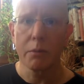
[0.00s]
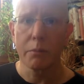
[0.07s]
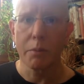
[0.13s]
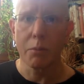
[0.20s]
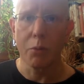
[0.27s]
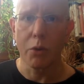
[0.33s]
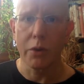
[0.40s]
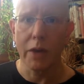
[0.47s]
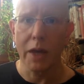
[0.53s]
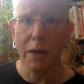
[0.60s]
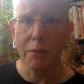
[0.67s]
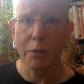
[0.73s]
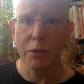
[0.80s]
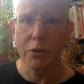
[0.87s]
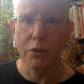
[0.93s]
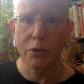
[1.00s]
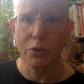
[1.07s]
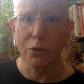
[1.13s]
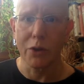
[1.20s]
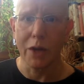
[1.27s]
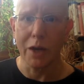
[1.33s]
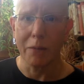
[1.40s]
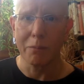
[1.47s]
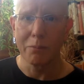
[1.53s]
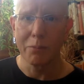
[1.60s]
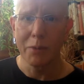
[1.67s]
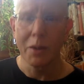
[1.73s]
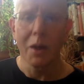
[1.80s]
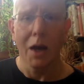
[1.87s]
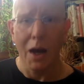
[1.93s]
be more than happy to do that.
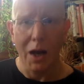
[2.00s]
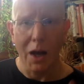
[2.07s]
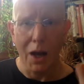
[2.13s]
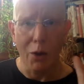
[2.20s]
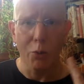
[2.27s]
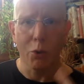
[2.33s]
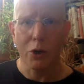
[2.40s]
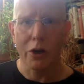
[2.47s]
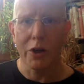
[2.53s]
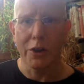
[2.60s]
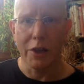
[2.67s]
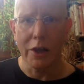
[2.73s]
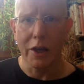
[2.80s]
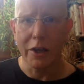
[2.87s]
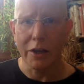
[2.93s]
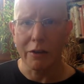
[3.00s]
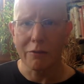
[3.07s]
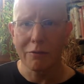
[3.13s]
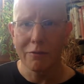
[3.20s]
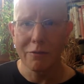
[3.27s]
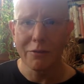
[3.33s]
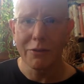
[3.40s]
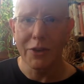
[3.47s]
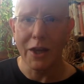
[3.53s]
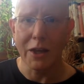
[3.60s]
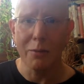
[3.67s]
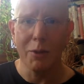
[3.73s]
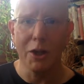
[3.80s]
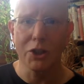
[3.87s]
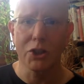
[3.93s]
I'll work on the lighting.
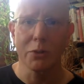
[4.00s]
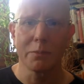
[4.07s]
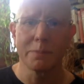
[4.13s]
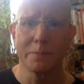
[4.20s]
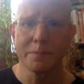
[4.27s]
Thank you much.